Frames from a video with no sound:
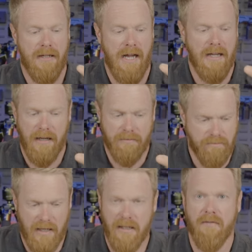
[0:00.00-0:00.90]
I, I,
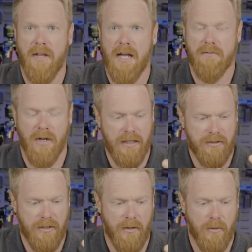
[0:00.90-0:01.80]
I love that, right?
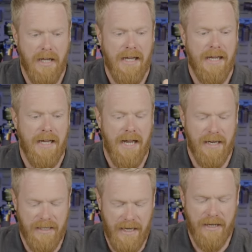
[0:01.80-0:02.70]
So
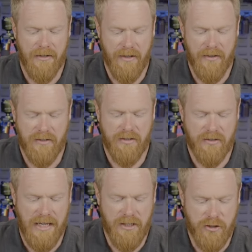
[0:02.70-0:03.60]
again, this
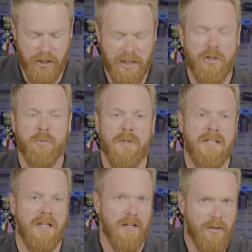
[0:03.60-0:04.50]
is a
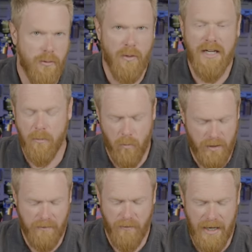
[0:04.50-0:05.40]
genuine
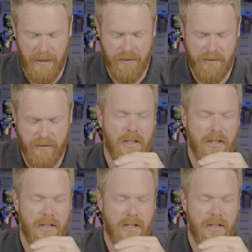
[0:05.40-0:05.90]
three-in-one device.